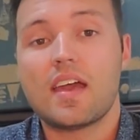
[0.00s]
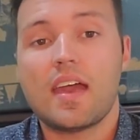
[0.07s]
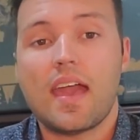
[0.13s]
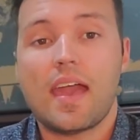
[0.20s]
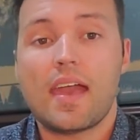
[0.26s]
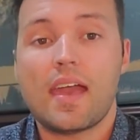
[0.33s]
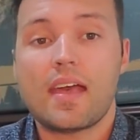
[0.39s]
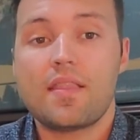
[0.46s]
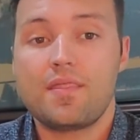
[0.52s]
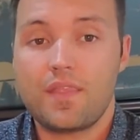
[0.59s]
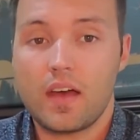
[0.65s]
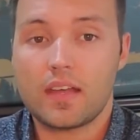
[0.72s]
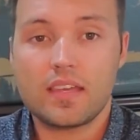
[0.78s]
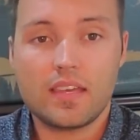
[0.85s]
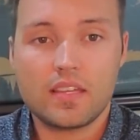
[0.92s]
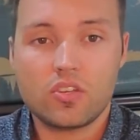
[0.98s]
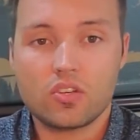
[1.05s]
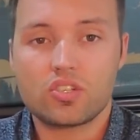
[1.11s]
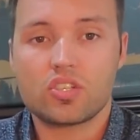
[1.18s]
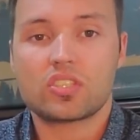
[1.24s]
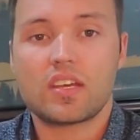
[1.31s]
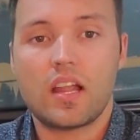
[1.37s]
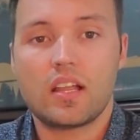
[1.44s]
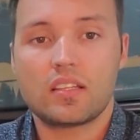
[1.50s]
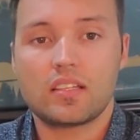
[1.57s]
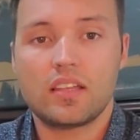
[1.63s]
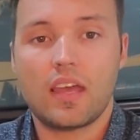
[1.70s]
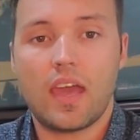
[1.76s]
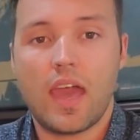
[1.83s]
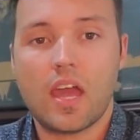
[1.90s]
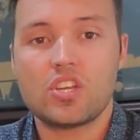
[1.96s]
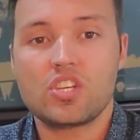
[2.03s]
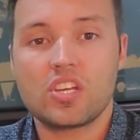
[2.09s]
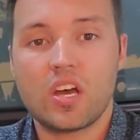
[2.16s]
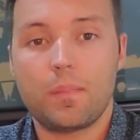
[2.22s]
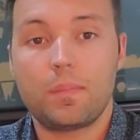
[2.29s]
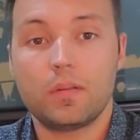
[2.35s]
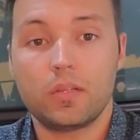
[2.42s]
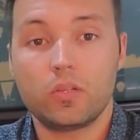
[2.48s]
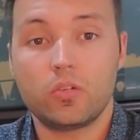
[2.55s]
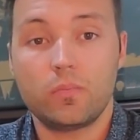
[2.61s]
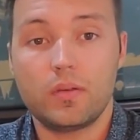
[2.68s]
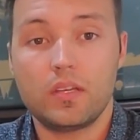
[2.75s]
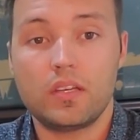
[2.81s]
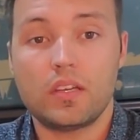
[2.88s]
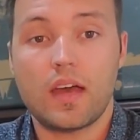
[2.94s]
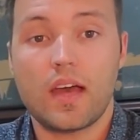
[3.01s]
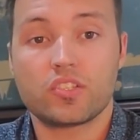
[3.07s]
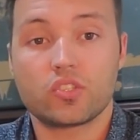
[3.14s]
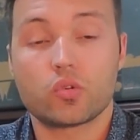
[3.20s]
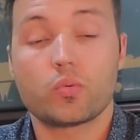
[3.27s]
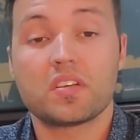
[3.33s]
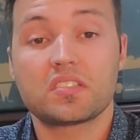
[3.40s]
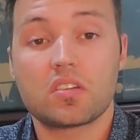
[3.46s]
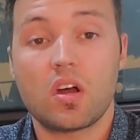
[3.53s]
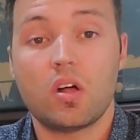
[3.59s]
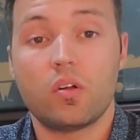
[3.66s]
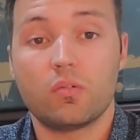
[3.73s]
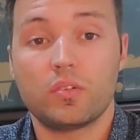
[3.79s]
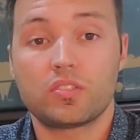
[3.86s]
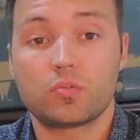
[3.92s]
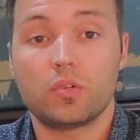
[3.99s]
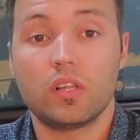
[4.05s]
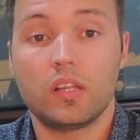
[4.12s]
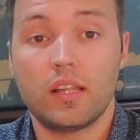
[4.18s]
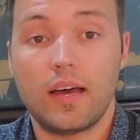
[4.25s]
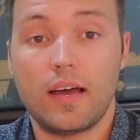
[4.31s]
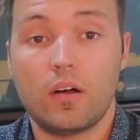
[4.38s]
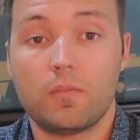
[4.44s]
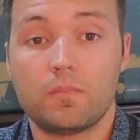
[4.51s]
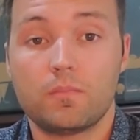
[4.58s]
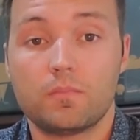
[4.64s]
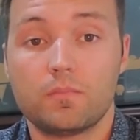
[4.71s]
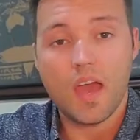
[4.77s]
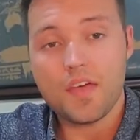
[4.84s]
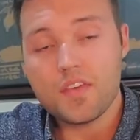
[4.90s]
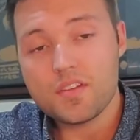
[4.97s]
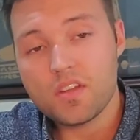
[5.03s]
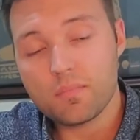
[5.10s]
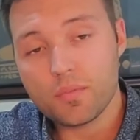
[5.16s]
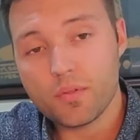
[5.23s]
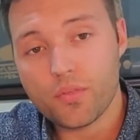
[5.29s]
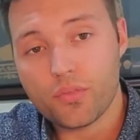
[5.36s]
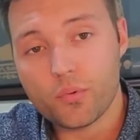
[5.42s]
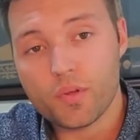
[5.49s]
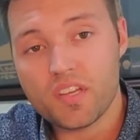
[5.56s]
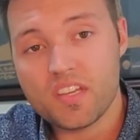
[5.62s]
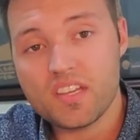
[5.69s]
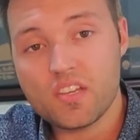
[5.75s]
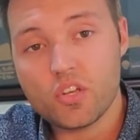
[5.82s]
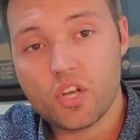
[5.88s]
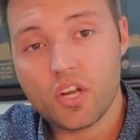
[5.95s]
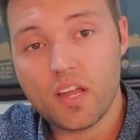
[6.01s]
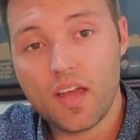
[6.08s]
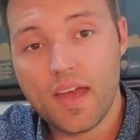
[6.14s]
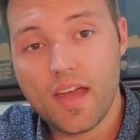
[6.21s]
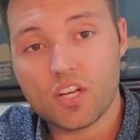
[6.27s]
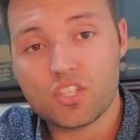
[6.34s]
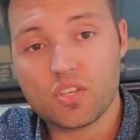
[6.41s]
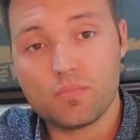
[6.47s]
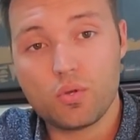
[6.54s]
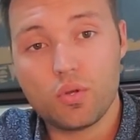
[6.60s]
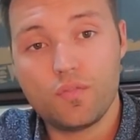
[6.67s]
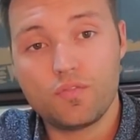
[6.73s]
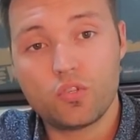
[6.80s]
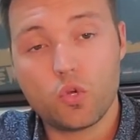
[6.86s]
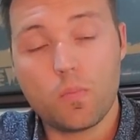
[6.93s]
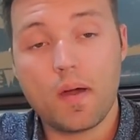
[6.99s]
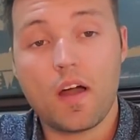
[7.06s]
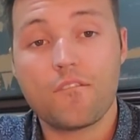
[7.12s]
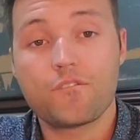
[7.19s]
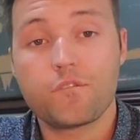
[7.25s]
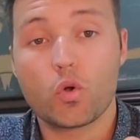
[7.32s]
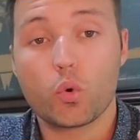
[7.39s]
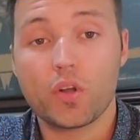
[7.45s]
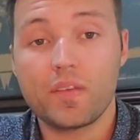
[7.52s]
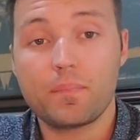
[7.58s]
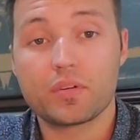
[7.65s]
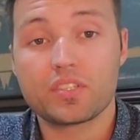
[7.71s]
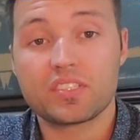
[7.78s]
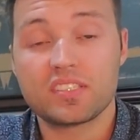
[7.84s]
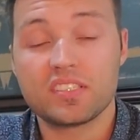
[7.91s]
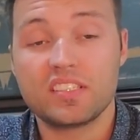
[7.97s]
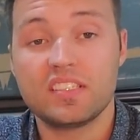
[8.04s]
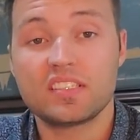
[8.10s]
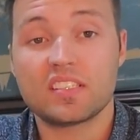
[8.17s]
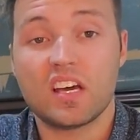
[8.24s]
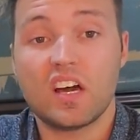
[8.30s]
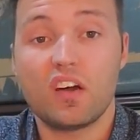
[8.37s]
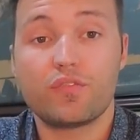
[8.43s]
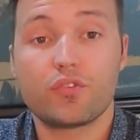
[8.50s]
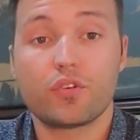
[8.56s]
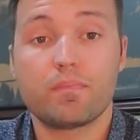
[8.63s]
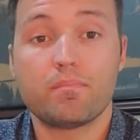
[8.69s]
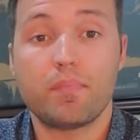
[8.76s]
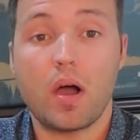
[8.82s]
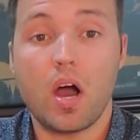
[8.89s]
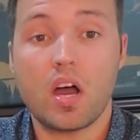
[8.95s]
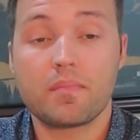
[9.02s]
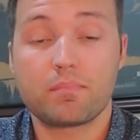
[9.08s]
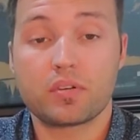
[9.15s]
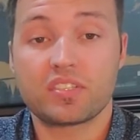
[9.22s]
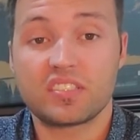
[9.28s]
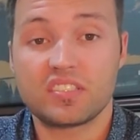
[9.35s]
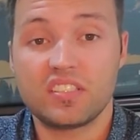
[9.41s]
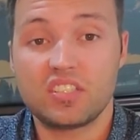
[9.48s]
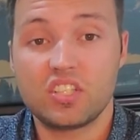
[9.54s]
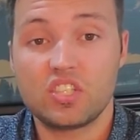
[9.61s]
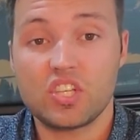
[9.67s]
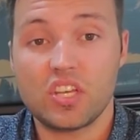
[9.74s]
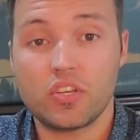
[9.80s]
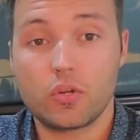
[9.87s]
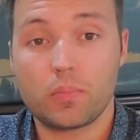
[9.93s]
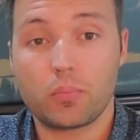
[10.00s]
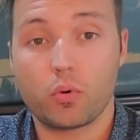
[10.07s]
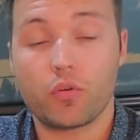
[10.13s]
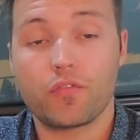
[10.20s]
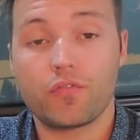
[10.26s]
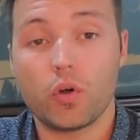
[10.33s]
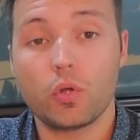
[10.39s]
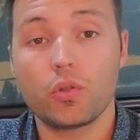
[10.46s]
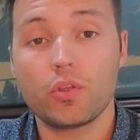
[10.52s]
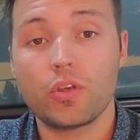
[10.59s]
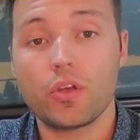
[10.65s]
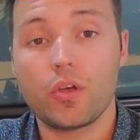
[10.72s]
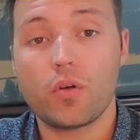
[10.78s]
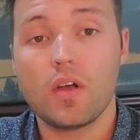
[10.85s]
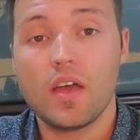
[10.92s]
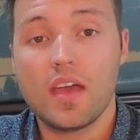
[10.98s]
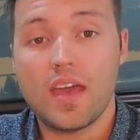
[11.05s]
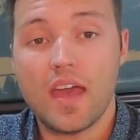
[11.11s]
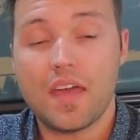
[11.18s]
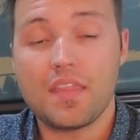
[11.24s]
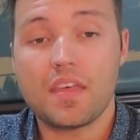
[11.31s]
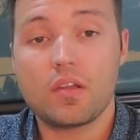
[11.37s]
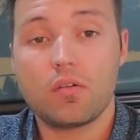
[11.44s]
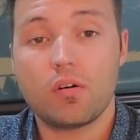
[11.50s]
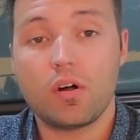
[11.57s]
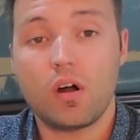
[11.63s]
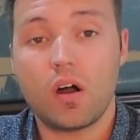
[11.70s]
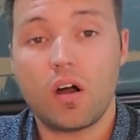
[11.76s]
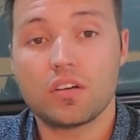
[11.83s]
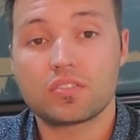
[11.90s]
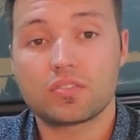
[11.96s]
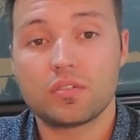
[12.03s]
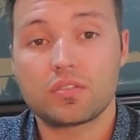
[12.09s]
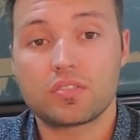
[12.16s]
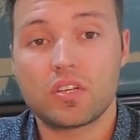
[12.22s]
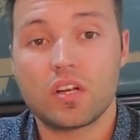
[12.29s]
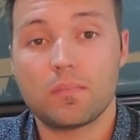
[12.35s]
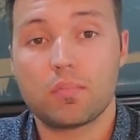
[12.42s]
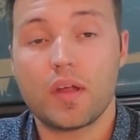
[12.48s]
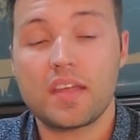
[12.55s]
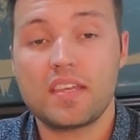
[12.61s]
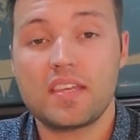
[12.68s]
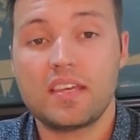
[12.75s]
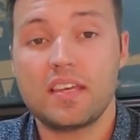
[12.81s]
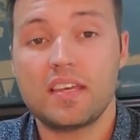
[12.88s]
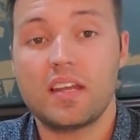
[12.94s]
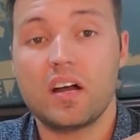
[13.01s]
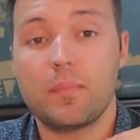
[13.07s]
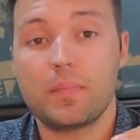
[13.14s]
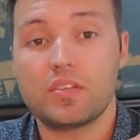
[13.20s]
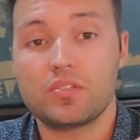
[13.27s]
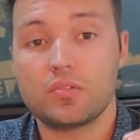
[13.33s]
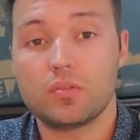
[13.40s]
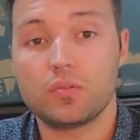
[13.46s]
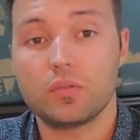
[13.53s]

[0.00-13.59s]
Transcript: And again, you're just kind of edging up a little bit as your risk tolerance will allow. And then number 3, you're going to actually move to about 40% of your bond percentage in your portfolio. And then it'll also start breaking it up into